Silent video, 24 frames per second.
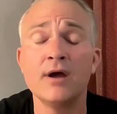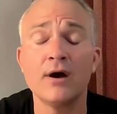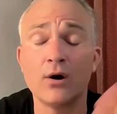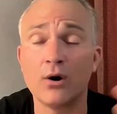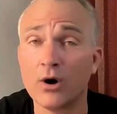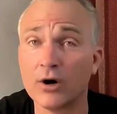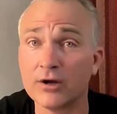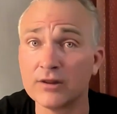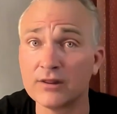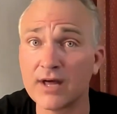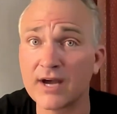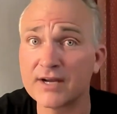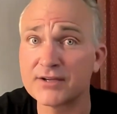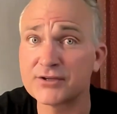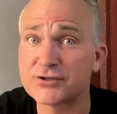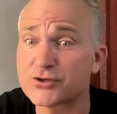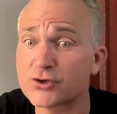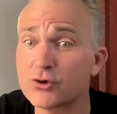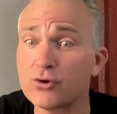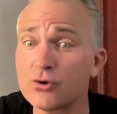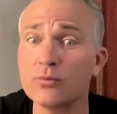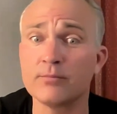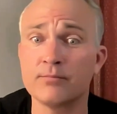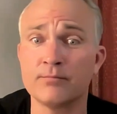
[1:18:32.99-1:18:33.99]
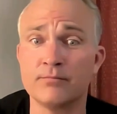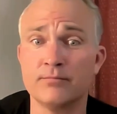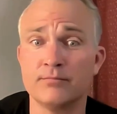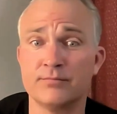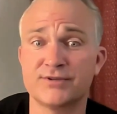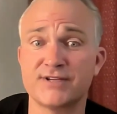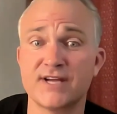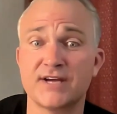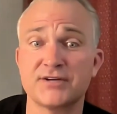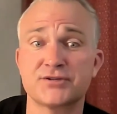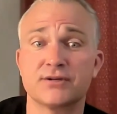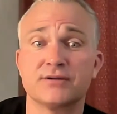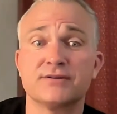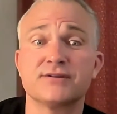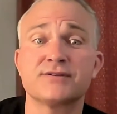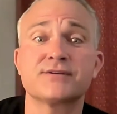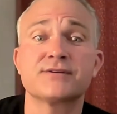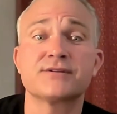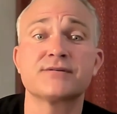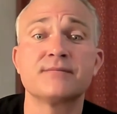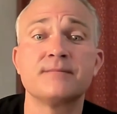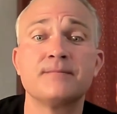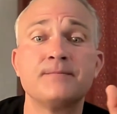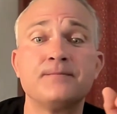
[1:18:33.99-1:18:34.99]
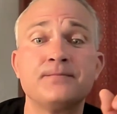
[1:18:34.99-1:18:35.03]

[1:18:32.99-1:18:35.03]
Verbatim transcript: online Zoom sessions.